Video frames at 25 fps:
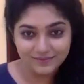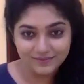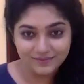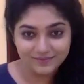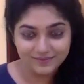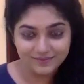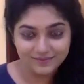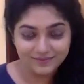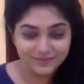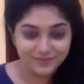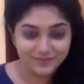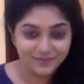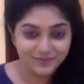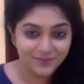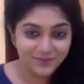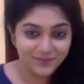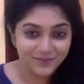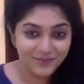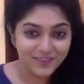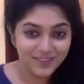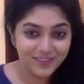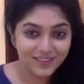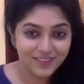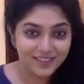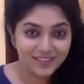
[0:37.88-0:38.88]

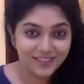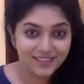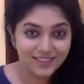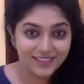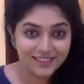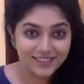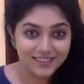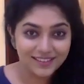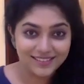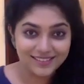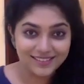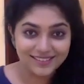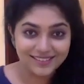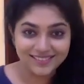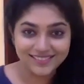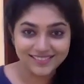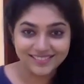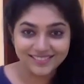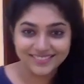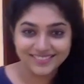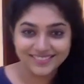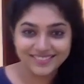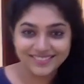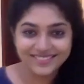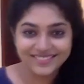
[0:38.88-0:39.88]

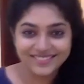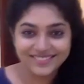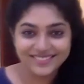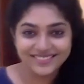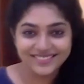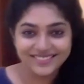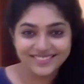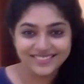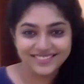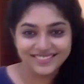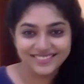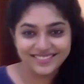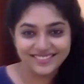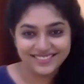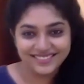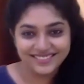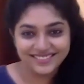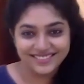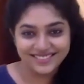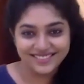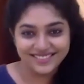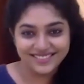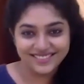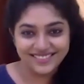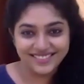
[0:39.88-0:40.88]

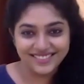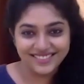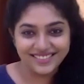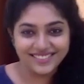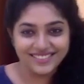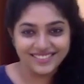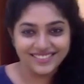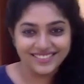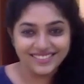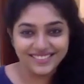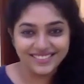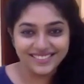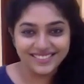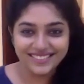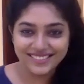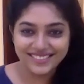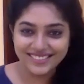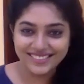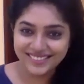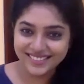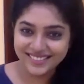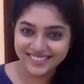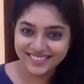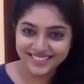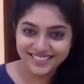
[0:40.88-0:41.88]

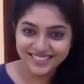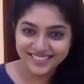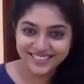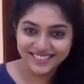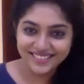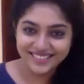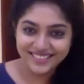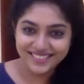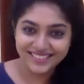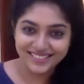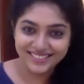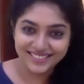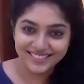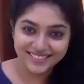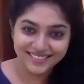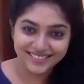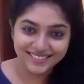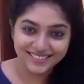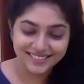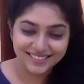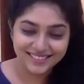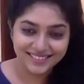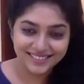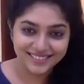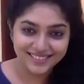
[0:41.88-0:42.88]

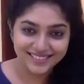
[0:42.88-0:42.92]
(not speaking)